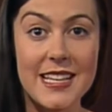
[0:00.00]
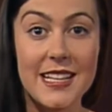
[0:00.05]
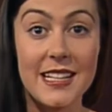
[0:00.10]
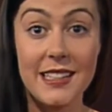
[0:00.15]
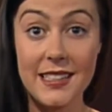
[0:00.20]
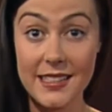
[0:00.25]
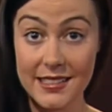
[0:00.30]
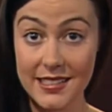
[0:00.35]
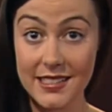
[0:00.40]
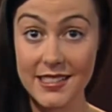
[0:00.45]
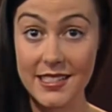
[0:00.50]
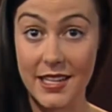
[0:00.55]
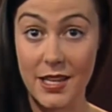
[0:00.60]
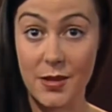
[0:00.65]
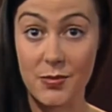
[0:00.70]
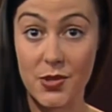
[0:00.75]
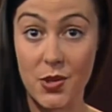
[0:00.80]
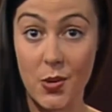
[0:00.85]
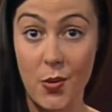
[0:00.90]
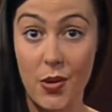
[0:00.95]
Listen to
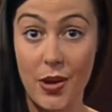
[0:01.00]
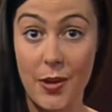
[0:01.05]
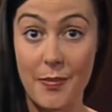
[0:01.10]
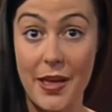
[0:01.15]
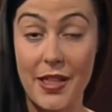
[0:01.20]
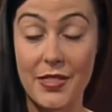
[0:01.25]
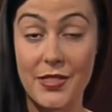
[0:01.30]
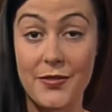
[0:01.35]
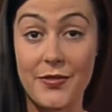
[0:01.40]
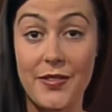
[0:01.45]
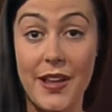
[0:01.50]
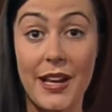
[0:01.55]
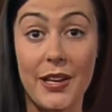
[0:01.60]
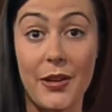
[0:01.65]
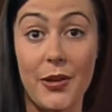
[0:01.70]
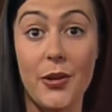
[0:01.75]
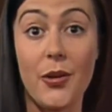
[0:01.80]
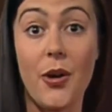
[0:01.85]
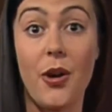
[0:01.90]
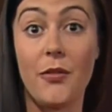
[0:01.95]
him talk about the
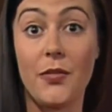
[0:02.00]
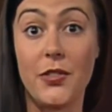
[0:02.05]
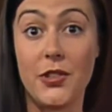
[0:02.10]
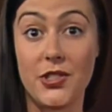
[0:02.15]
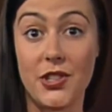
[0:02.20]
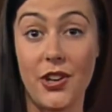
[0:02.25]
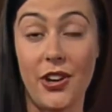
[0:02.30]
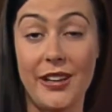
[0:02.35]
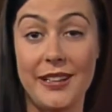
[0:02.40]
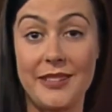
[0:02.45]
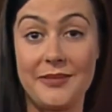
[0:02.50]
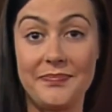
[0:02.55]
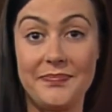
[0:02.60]
value of the dollar.